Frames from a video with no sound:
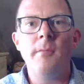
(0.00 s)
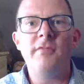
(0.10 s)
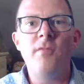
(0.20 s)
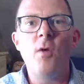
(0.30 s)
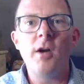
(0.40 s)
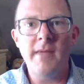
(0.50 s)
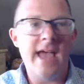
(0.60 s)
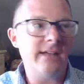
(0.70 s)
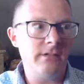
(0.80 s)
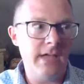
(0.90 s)

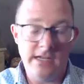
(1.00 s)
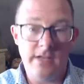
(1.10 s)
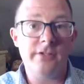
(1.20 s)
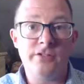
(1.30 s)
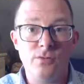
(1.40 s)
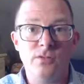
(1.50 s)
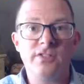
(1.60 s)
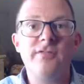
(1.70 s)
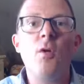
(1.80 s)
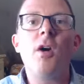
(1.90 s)
format, and other schools
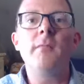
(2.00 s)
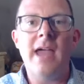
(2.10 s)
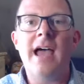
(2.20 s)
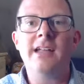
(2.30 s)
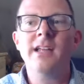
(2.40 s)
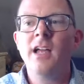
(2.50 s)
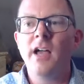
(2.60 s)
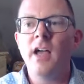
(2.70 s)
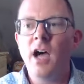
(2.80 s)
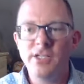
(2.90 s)
format
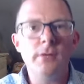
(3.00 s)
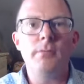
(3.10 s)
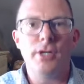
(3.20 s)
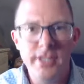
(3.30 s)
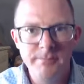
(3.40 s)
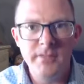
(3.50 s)
a yearbook.